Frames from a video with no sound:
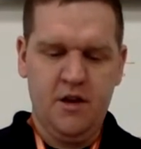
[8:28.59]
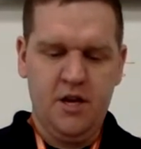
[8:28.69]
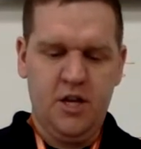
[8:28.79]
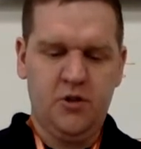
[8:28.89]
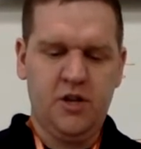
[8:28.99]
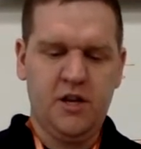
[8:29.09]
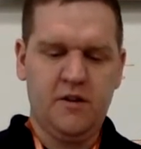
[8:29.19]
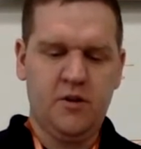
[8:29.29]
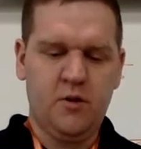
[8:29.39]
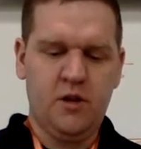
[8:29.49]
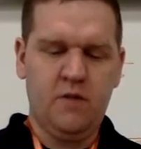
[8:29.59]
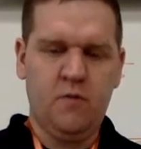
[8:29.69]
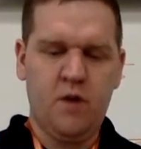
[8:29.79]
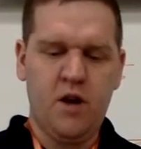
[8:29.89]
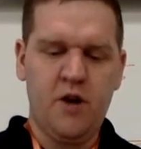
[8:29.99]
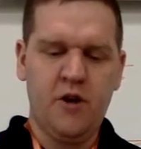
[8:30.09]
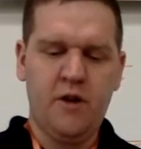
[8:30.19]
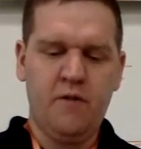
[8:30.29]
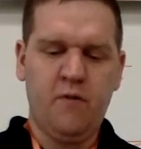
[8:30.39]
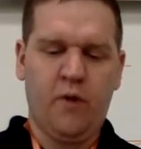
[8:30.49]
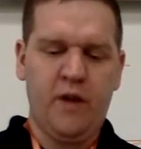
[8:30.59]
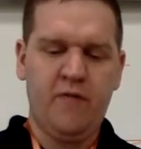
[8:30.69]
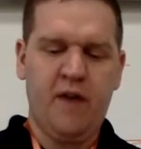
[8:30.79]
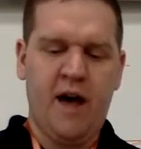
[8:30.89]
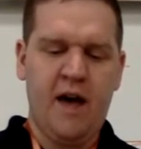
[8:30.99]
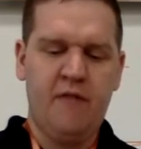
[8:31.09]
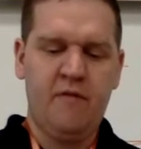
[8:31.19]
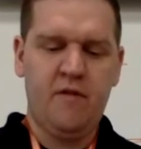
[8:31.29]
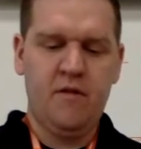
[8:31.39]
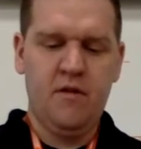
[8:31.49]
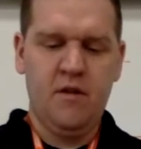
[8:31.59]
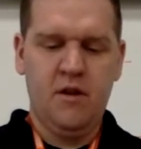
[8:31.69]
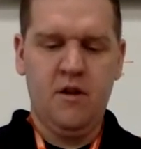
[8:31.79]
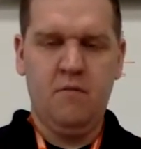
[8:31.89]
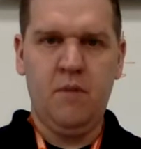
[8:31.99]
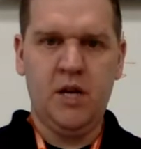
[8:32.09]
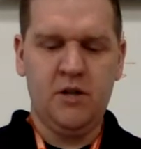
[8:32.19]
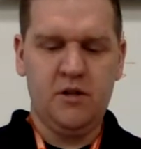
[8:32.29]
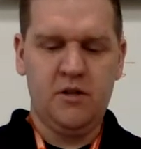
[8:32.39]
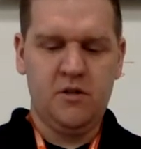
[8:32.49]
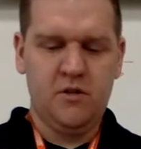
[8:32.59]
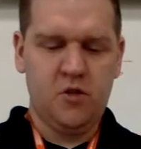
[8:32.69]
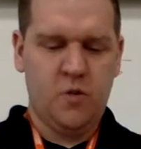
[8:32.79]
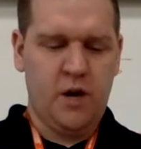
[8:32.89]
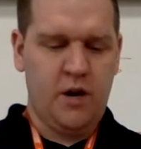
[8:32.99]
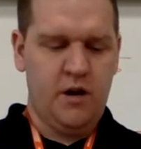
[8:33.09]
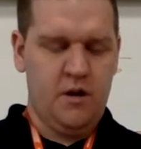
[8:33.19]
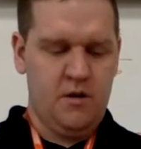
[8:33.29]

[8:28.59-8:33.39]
you should get a total of 145 meters squared.